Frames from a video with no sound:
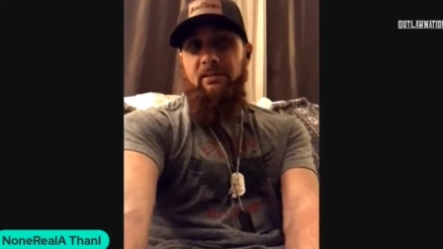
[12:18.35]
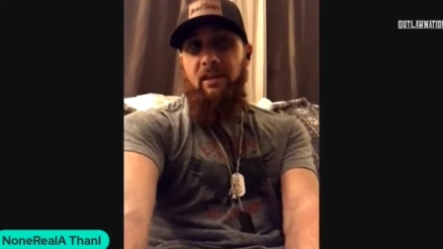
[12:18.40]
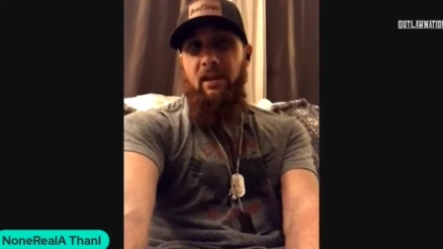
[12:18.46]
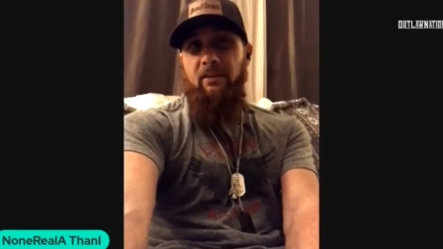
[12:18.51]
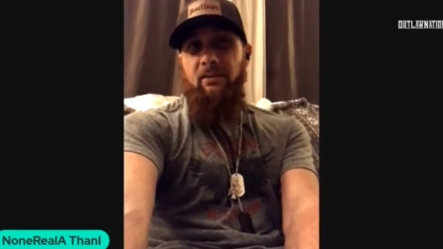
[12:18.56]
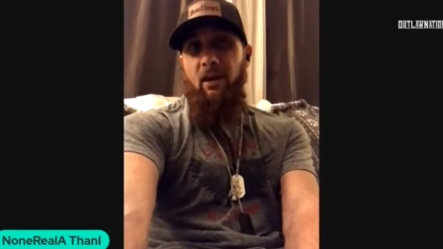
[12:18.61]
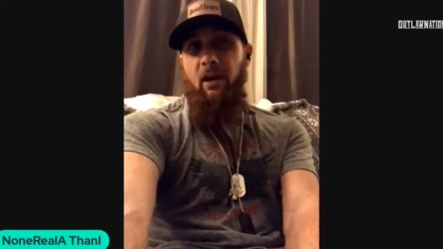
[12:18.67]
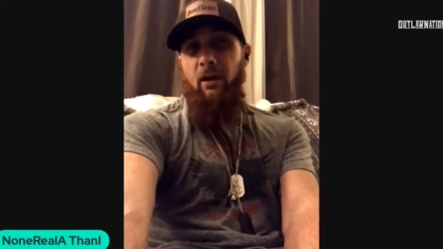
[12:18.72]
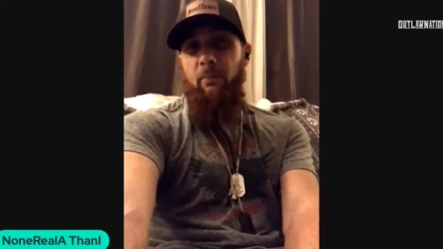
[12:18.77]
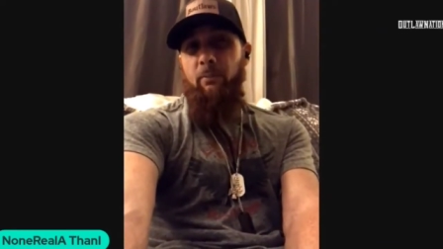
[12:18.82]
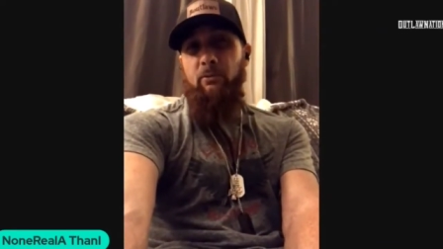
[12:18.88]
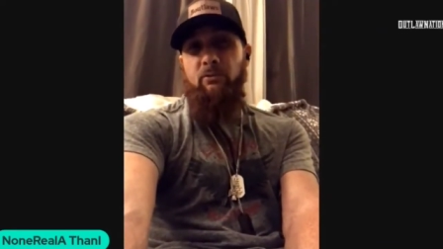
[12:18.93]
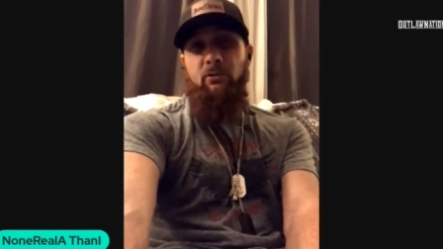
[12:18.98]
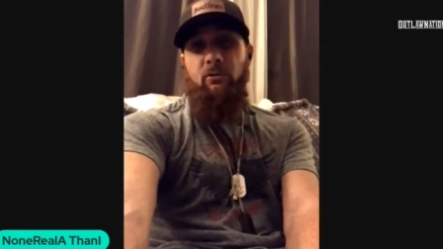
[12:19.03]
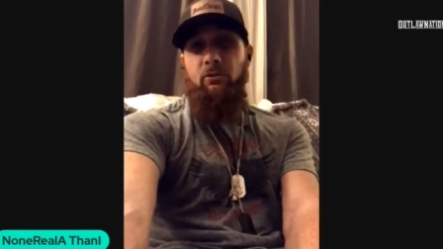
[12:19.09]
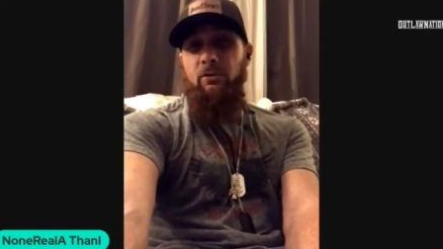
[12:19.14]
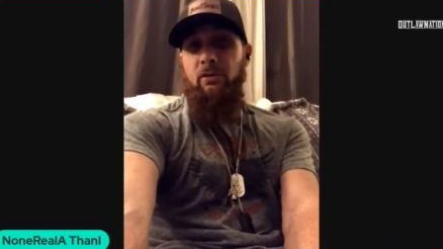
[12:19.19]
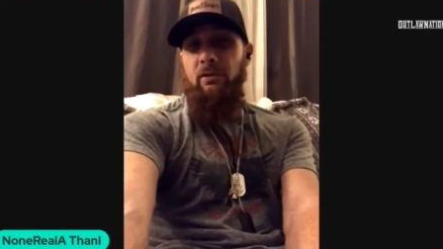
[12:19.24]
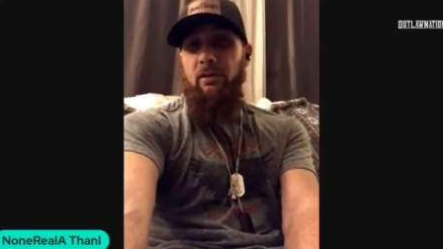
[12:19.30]
had the
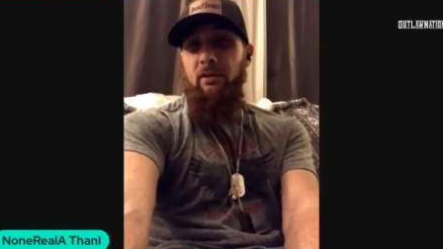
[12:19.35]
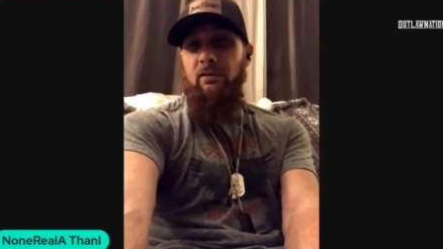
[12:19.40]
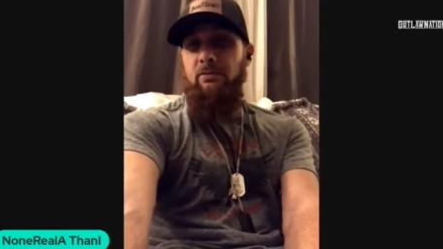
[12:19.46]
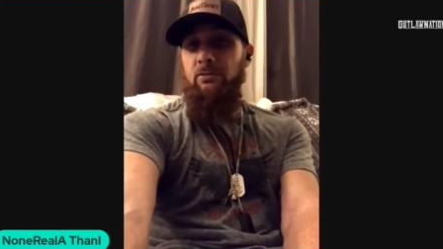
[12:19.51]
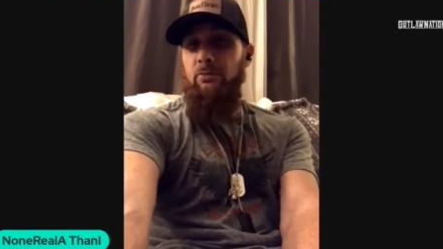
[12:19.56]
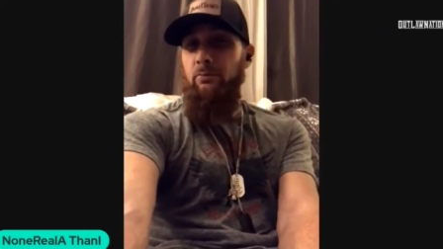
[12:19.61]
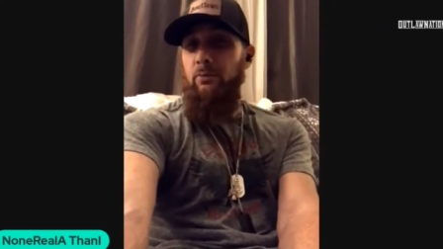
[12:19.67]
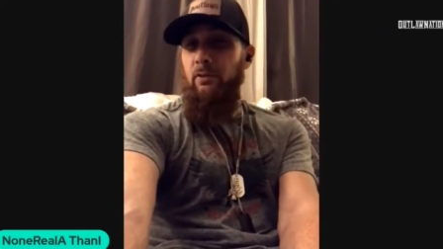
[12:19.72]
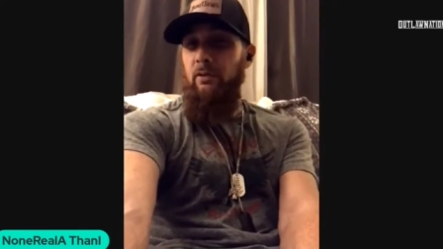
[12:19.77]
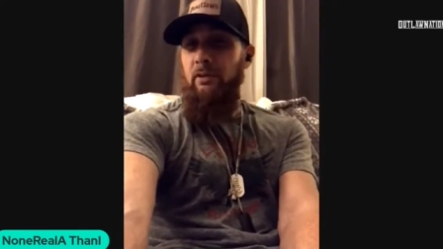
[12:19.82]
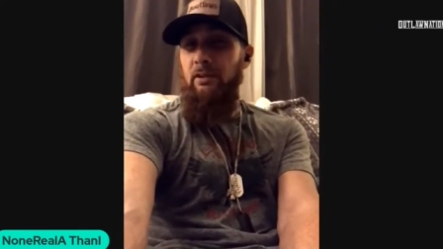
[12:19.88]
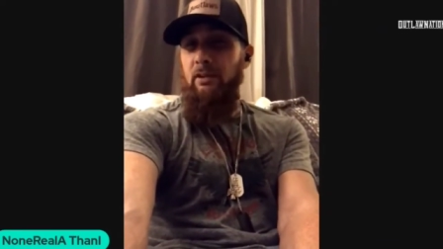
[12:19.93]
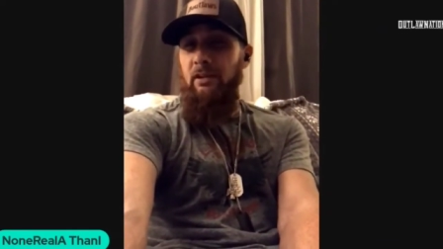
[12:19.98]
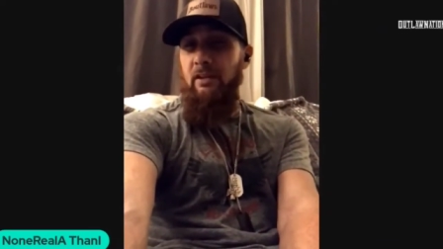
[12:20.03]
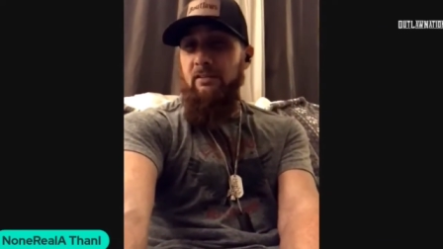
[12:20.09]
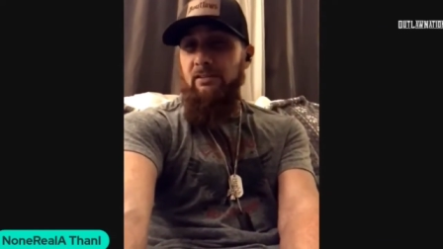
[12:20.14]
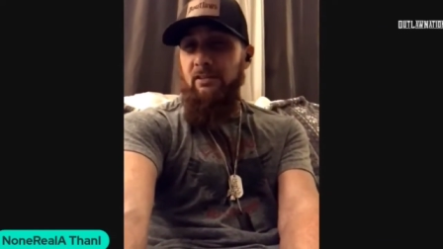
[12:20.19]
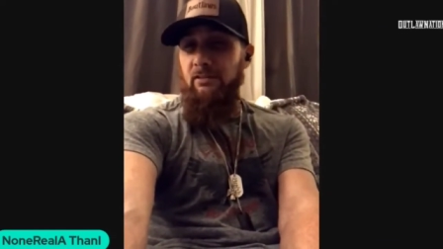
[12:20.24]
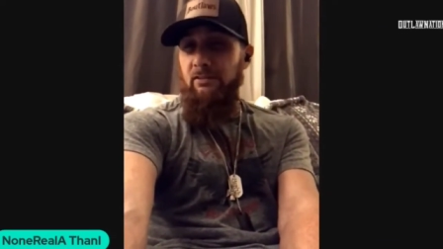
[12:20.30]
opportunity to really
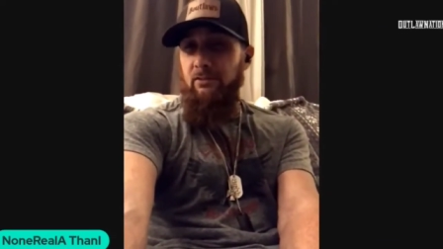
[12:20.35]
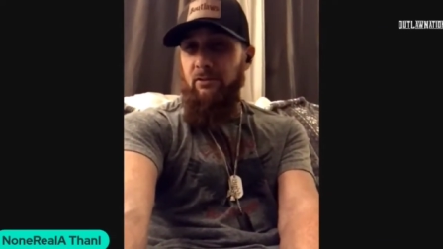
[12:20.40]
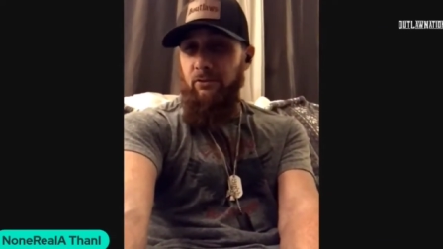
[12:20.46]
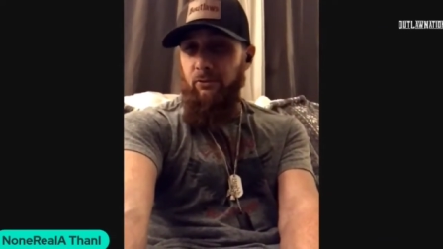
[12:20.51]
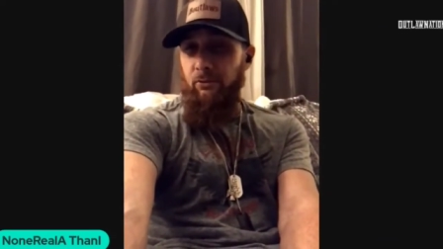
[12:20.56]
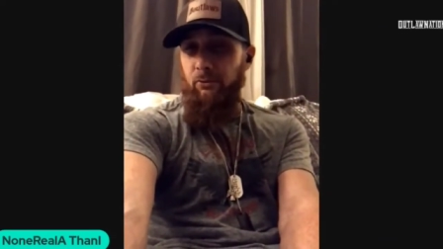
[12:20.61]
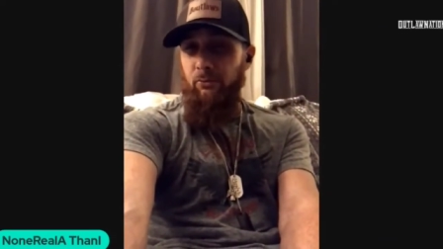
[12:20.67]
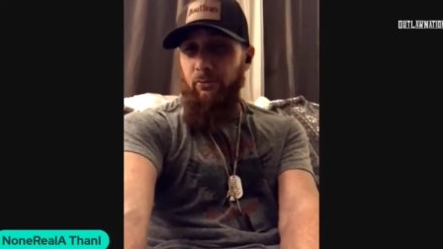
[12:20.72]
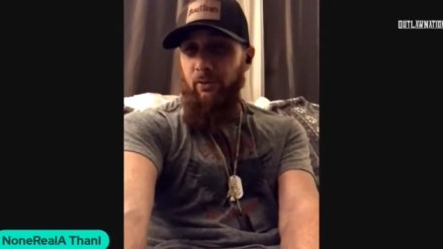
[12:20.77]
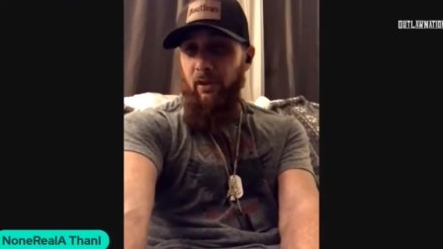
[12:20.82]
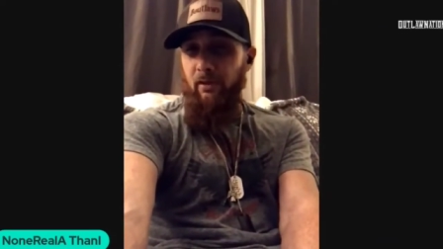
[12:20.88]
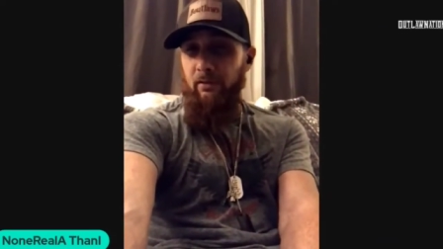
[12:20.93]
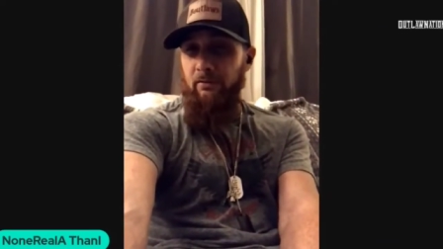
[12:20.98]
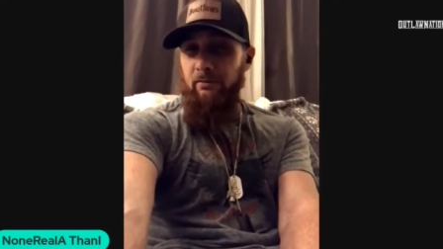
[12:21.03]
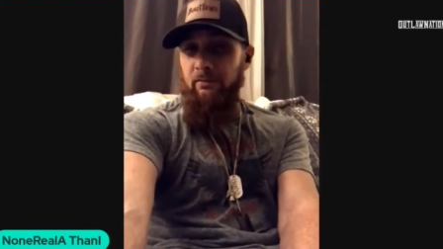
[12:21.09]
listen to you yet.